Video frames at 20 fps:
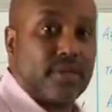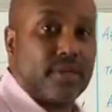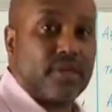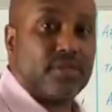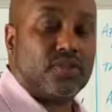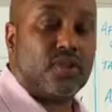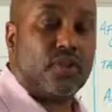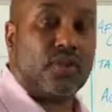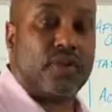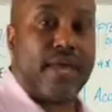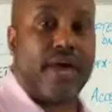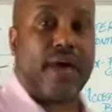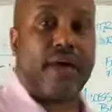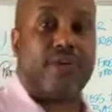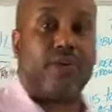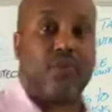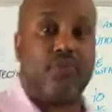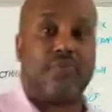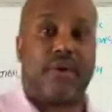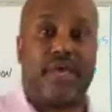So now
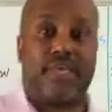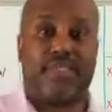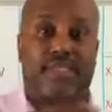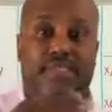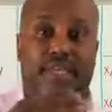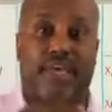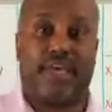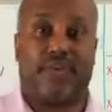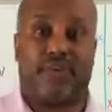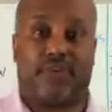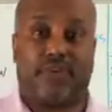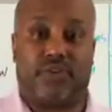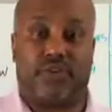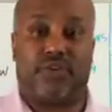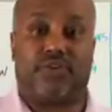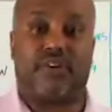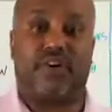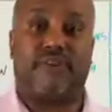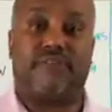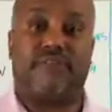you may say to
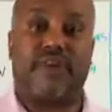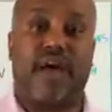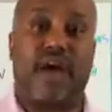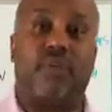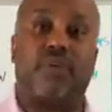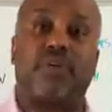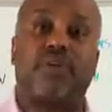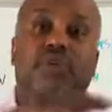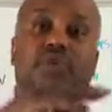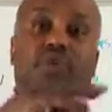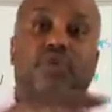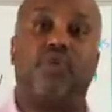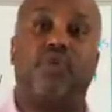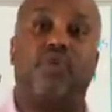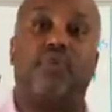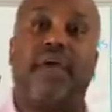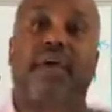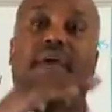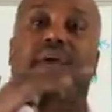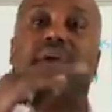yourself, how much do you
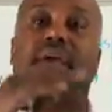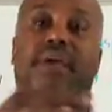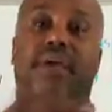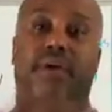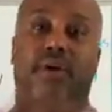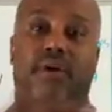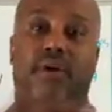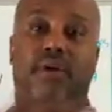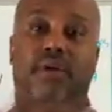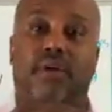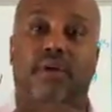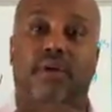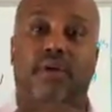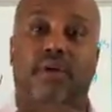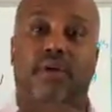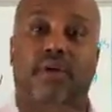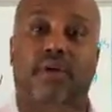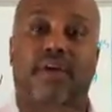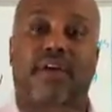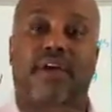make a year?
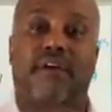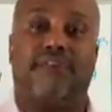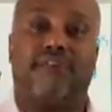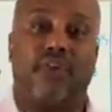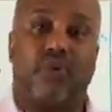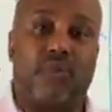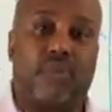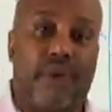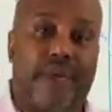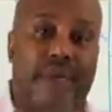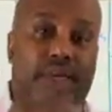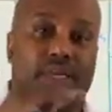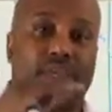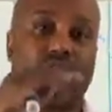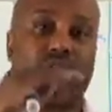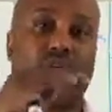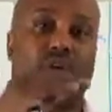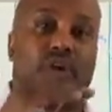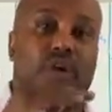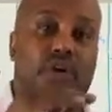If you make a
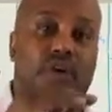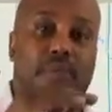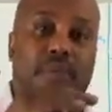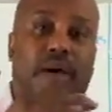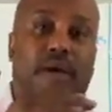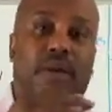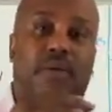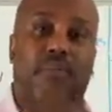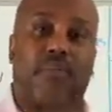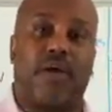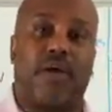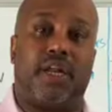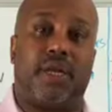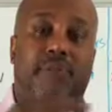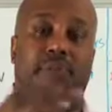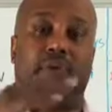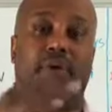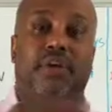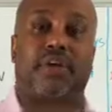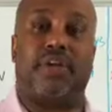certain amount of money
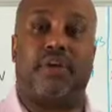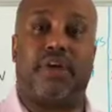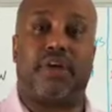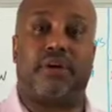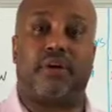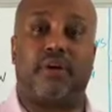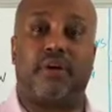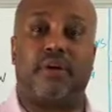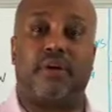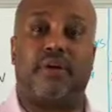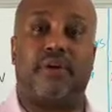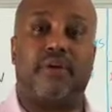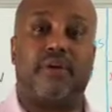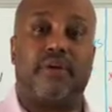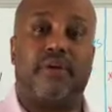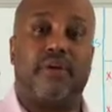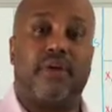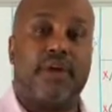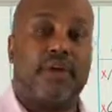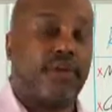per year,
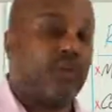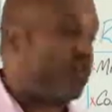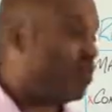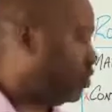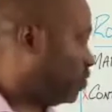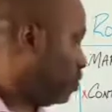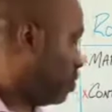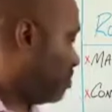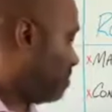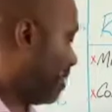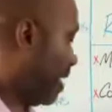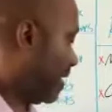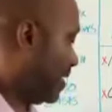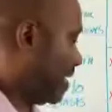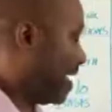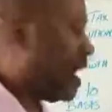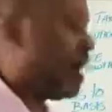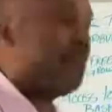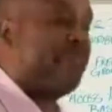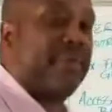you may
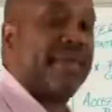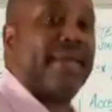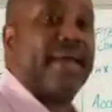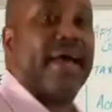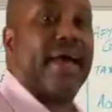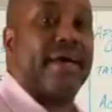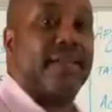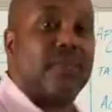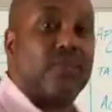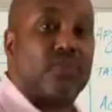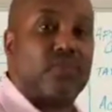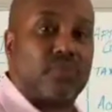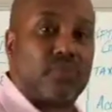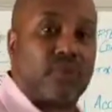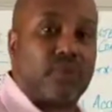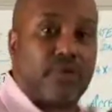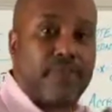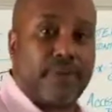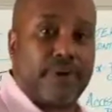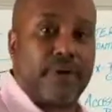not be eligible
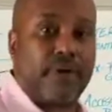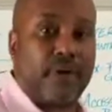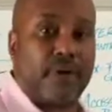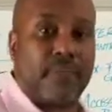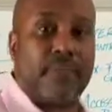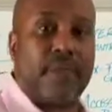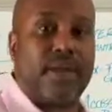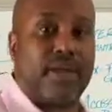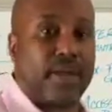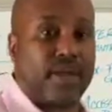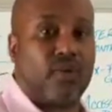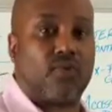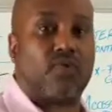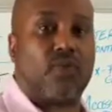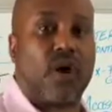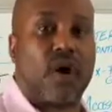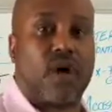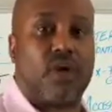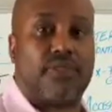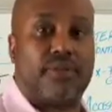to put your money in a
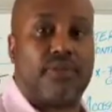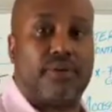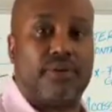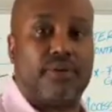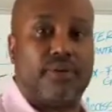Roth.